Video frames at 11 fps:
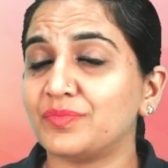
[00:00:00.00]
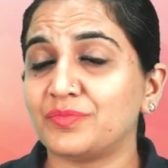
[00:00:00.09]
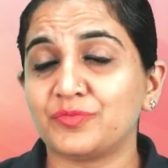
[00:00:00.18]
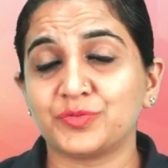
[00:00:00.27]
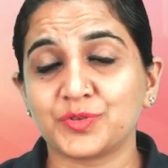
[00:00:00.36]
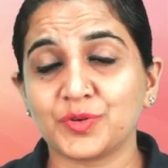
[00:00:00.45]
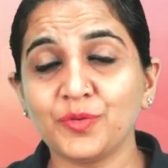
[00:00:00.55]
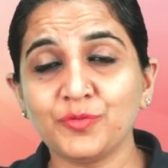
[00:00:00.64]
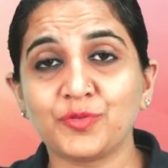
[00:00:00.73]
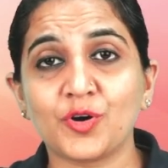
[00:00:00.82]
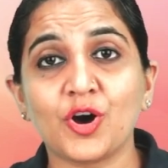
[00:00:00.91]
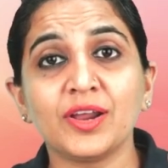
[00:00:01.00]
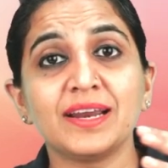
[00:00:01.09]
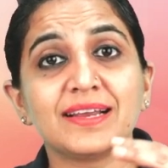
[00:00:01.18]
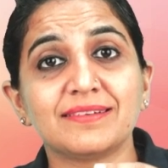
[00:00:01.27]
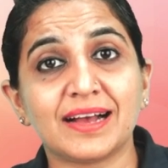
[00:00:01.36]
So for
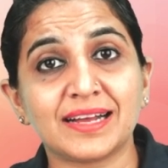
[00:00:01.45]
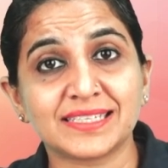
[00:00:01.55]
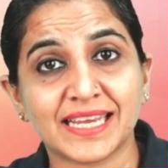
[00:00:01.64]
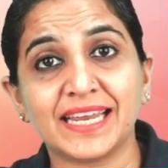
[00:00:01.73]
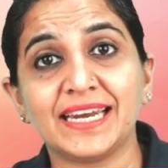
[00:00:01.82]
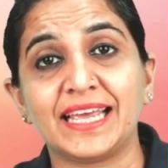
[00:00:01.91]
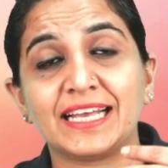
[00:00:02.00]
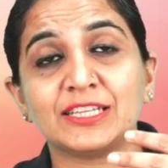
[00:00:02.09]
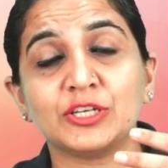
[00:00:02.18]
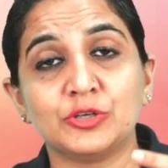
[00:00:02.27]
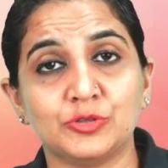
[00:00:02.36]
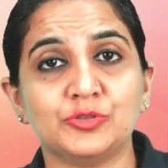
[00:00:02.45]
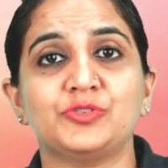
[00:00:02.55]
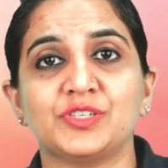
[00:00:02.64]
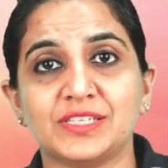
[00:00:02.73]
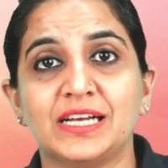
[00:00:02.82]
attaining the good
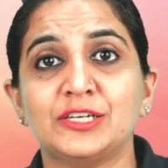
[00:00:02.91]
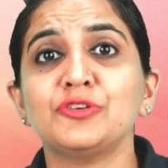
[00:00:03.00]
result,